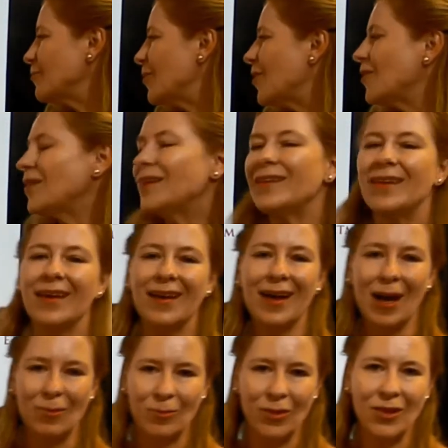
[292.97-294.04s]
married a
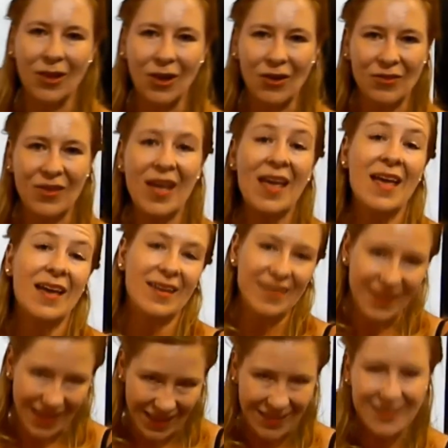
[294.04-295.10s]
couple of
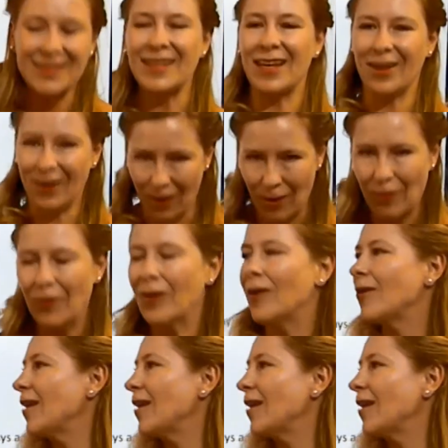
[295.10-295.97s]
days ago,